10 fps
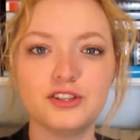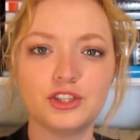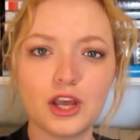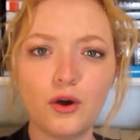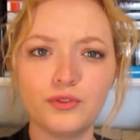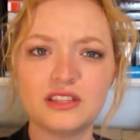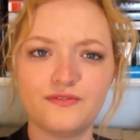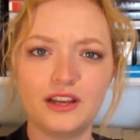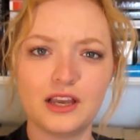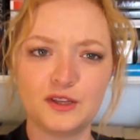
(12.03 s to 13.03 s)
So this
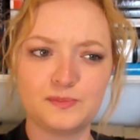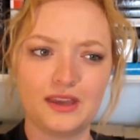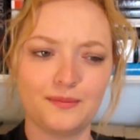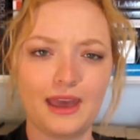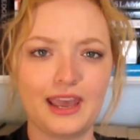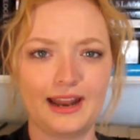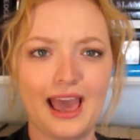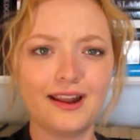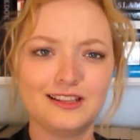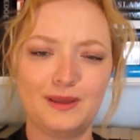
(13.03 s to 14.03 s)
video is being made,
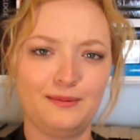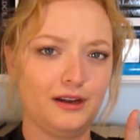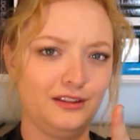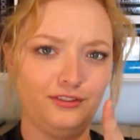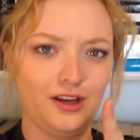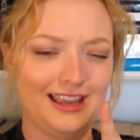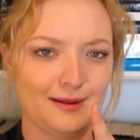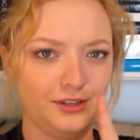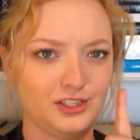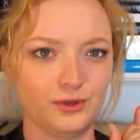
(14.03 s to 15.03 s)
and it's being made on the vlog
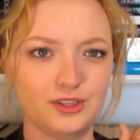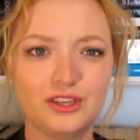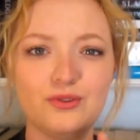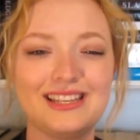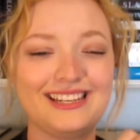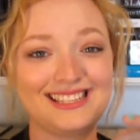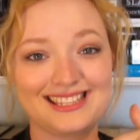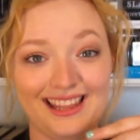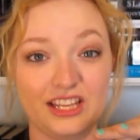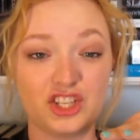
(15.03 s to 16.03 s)
camera, so excuse any
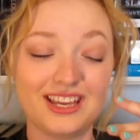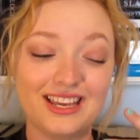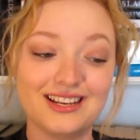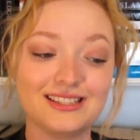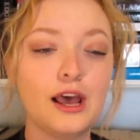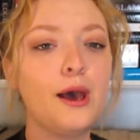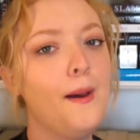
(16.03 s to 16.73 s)
slightly shakiness,